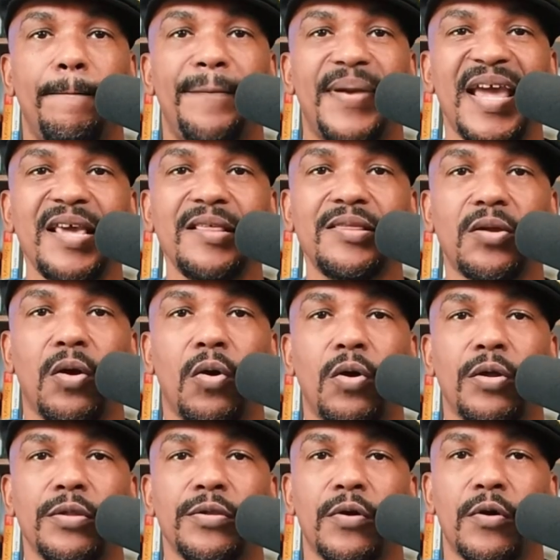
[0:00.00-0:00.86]
based
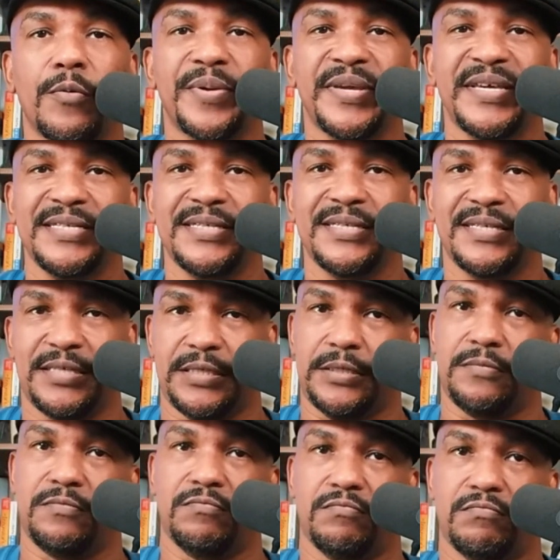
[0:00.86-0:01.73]
on your P
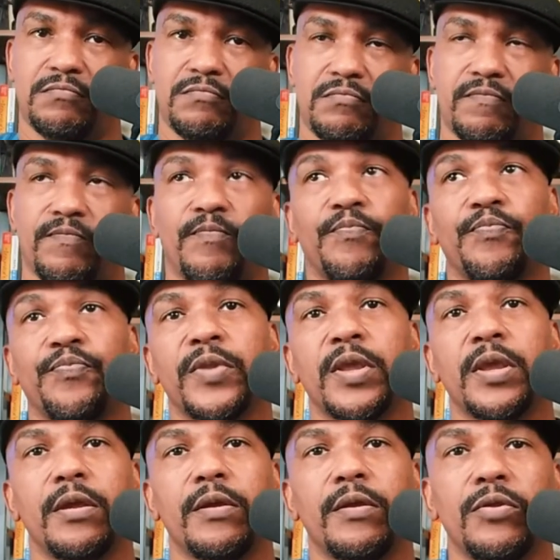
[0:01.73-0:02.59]
C,
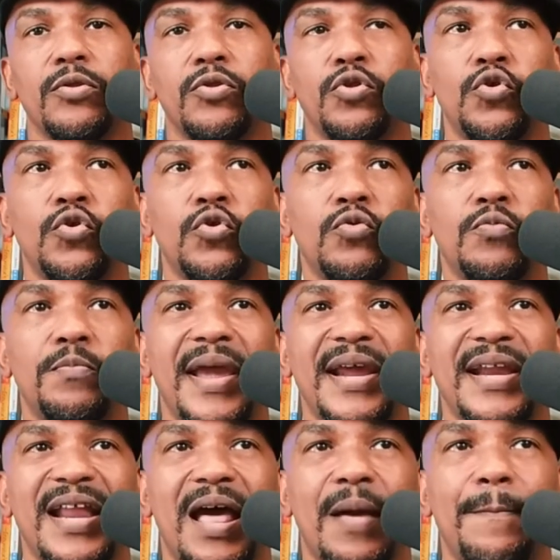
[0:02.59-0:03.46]
you
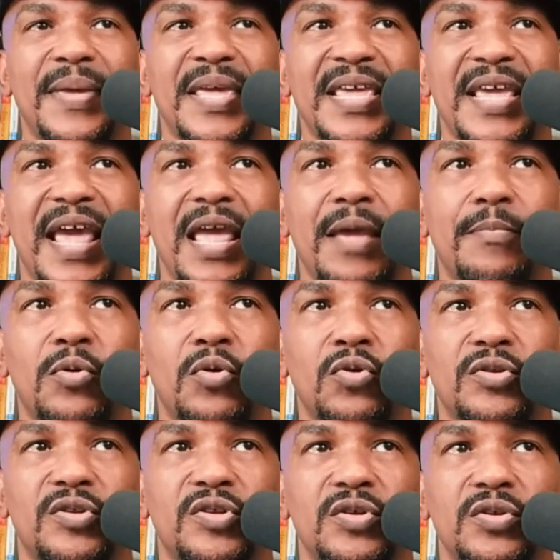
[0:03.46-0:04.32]
may not be
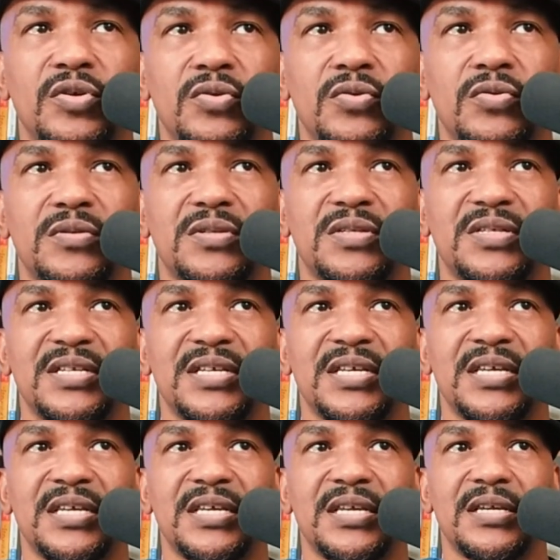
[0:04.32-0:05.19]
able to
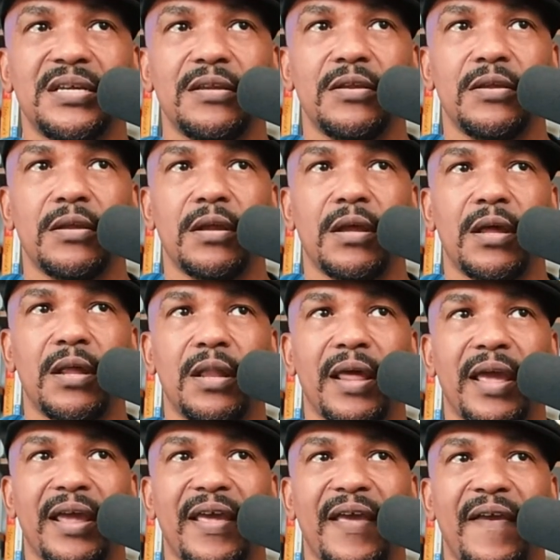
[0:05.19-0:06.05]
see
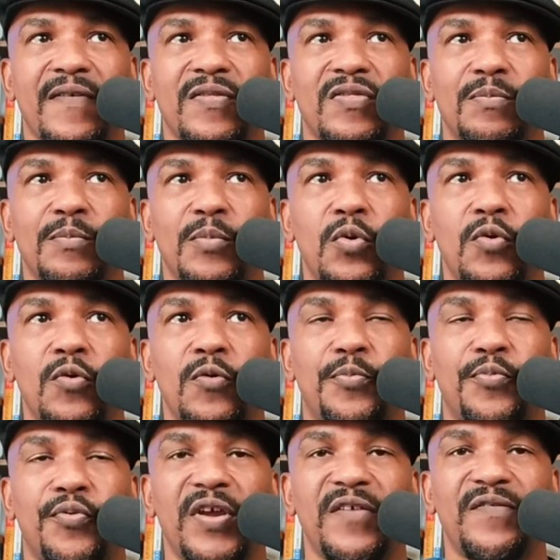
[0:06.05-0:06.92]
like a
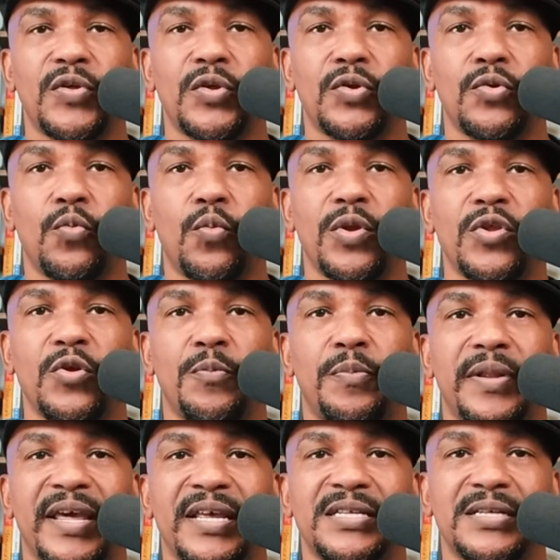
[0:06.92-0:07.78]
smooth preview when you
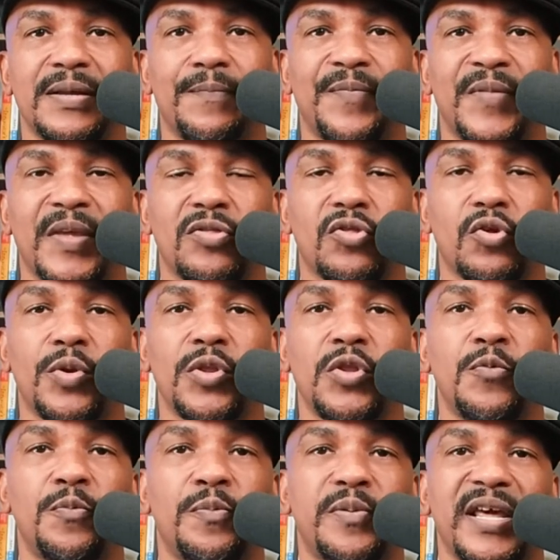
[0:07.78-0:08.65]
play something. So
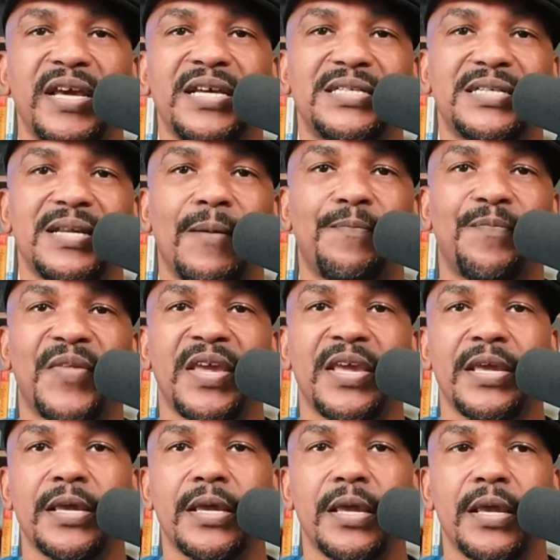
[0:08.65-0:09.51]
when you play
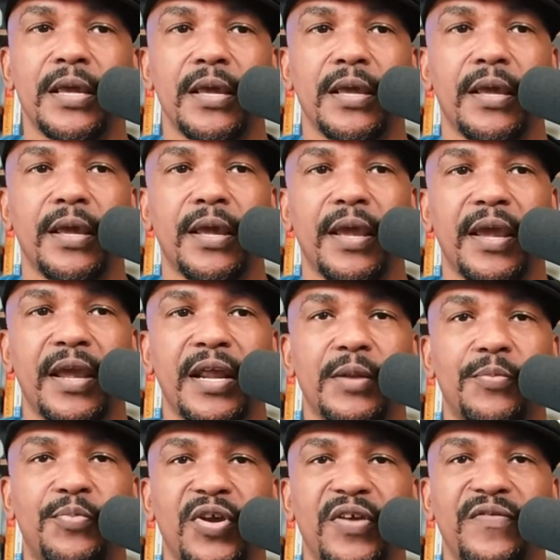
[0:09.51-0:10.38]
something
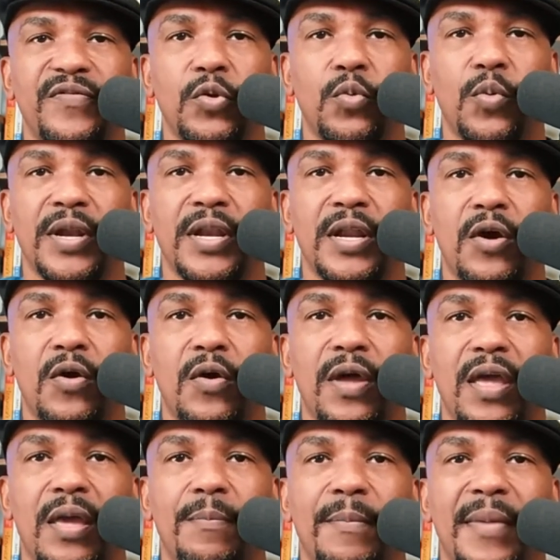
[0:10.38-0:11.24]
in the preview window,
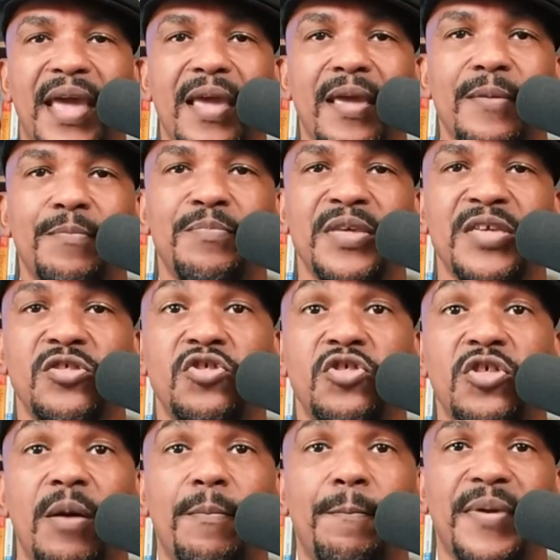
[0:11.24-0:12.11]
it may be
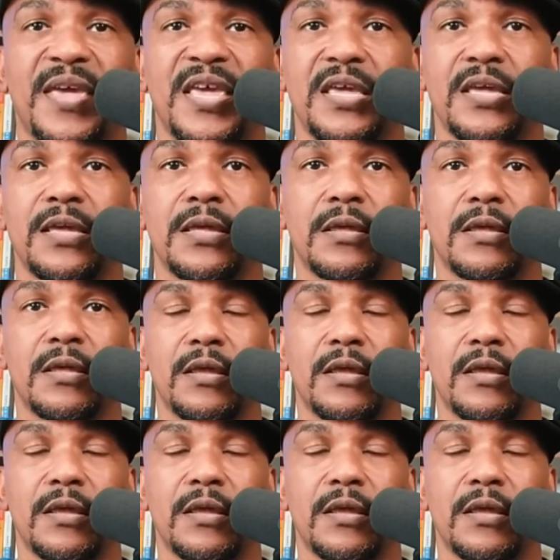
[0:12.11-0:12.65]
jumpy,